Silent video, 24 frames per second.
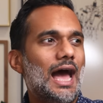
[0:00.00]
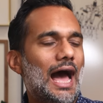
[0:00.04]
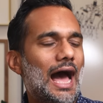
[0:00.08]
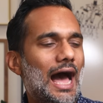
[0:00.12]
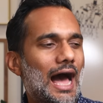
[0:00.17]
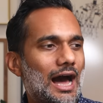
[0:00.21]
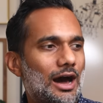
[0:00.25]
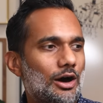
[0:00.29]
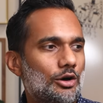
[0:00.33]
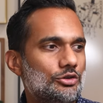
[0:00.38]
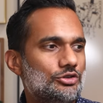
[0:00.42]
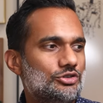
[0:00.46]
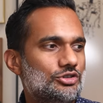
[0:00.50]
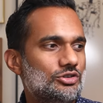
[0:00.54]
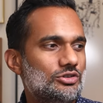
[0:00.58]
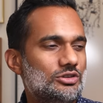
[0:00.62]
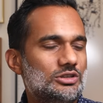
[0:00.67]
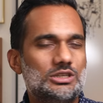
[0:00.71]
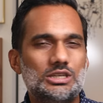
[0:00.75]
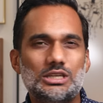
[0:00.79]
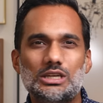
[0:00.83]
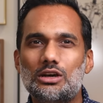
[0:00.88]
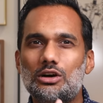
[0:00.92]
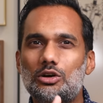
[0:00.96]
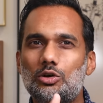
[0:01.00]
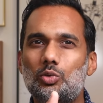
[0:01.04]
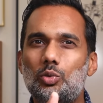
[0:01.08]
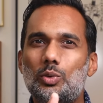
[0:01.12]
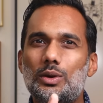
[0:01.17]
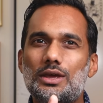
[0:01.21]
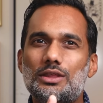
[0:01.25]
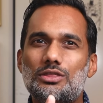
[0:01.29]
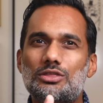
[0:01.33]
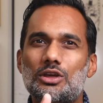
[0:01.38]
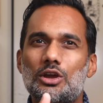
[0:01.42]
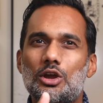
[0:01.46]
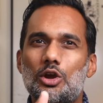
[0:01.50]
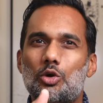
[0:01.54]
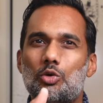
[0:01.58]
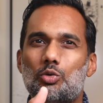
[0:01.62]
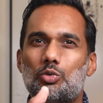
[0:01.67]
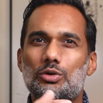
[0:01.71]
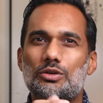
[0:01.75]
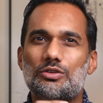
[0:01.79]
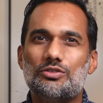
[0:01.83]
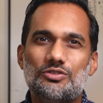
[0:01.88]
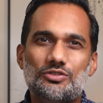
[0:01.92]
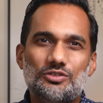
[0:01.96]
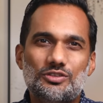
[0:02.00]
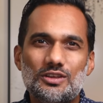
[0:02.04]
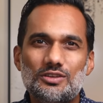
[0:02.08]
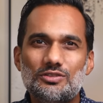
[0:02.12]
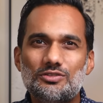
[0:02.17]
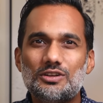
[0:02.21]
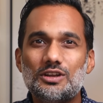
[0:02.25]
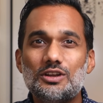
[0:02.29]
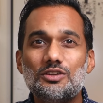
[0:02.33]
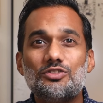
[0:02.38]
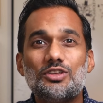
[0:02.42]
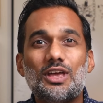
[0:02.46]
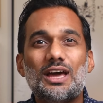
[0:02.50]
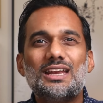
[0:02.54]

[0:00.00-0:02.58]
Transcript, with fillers: how to deal with resistance,